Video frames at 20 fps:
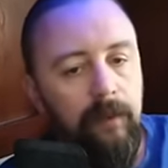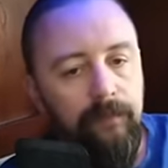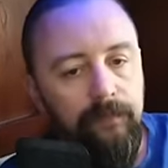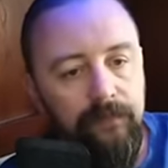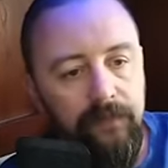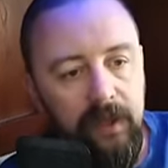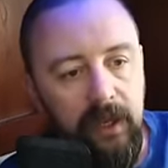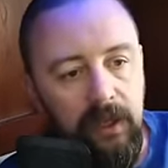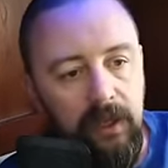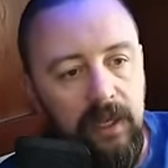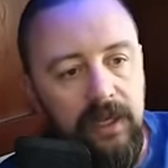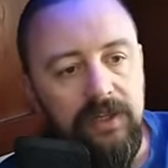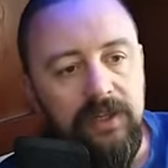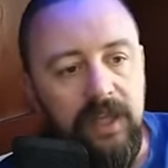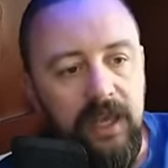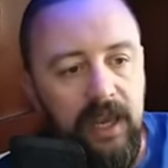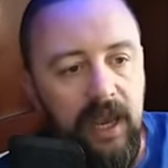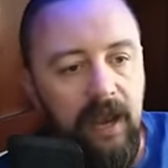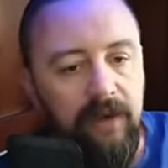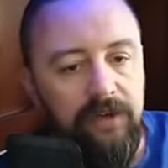unless
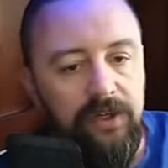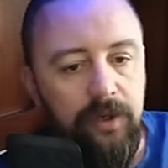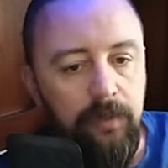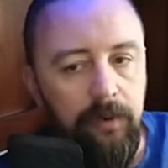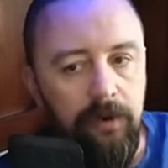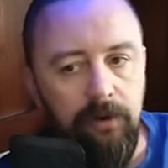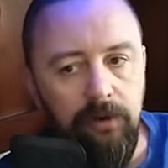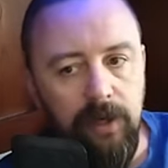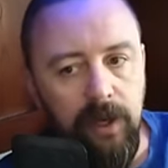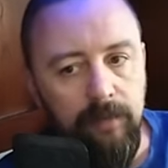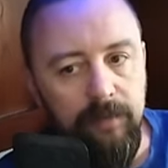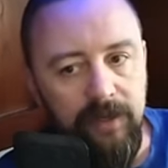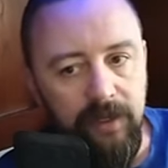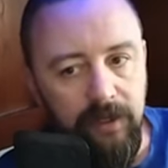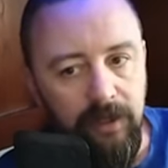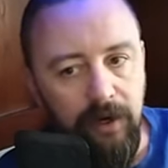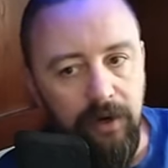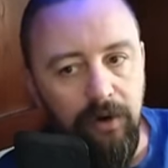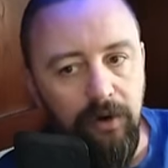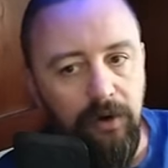they have someone who comes in
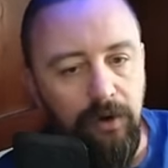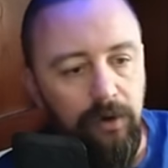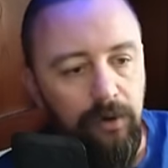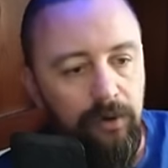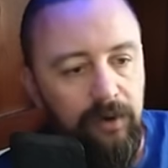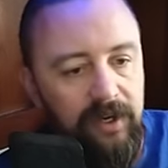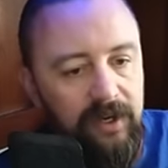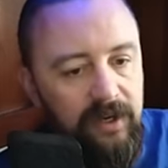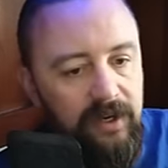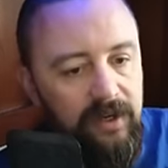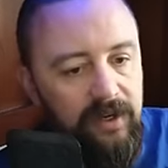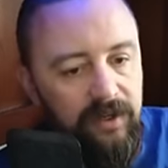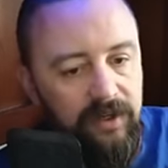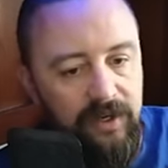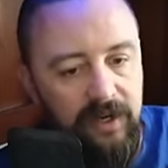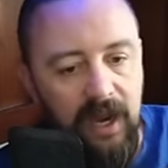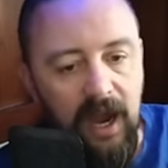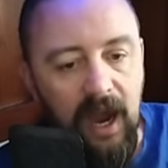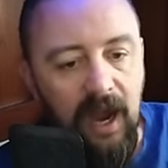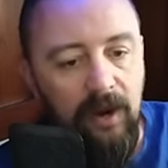there who is
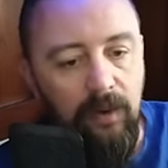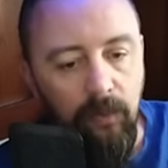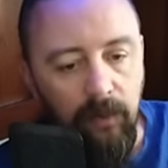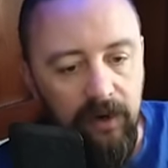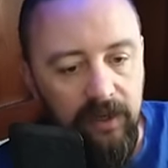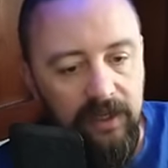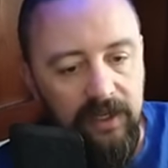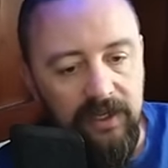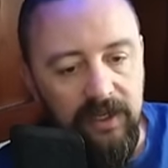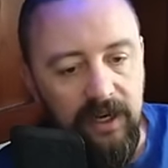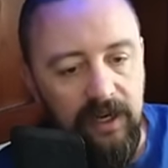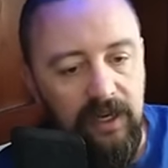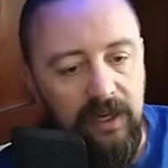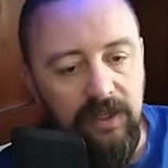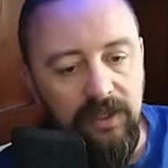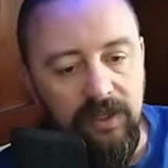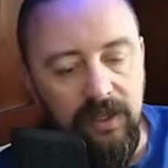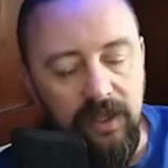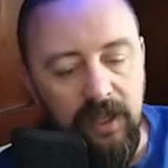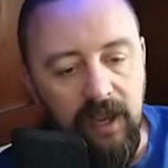not one of these
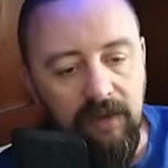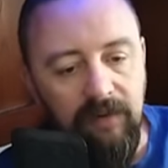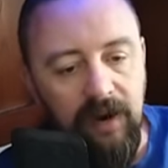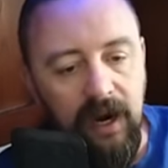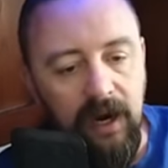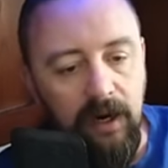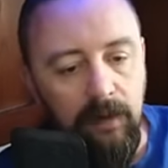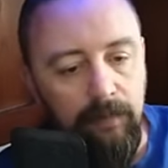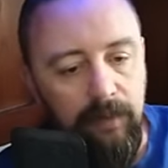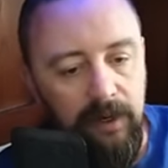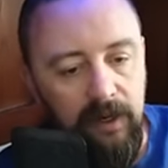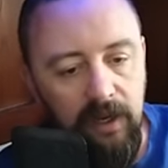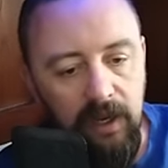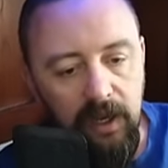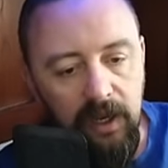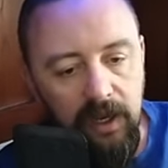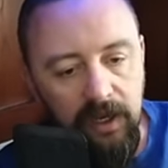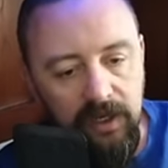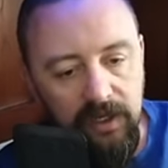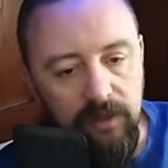idiots that they've hired, but
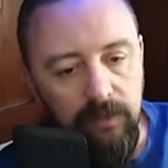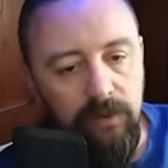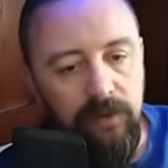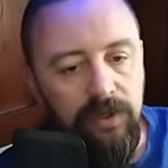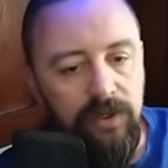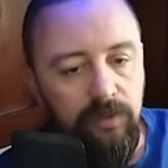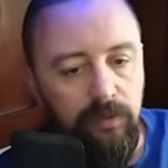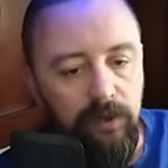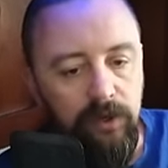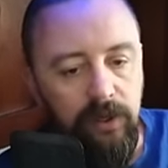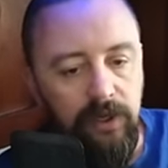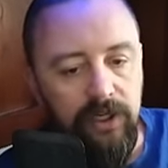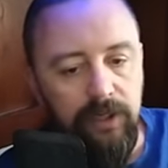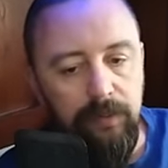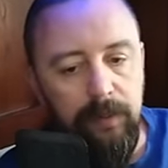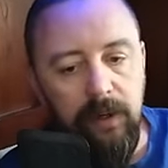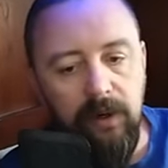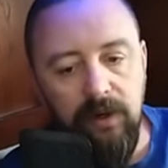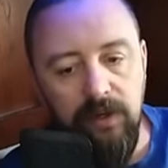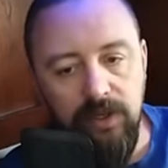someone with some real
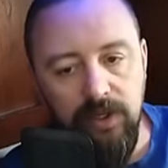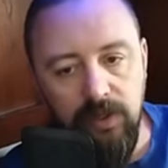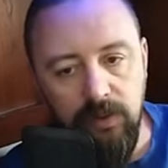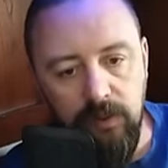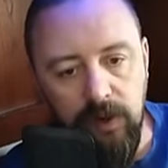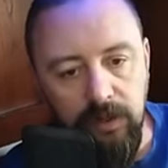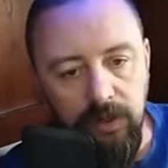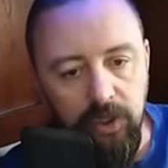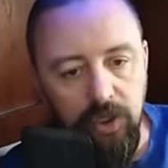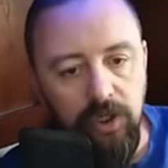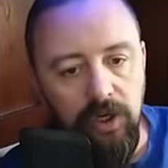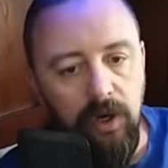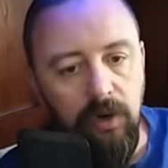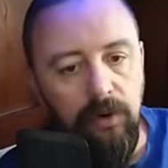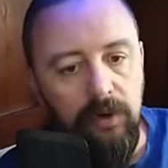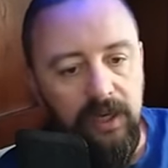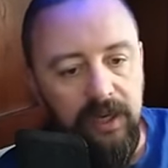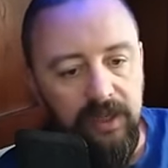experience to run the show, to get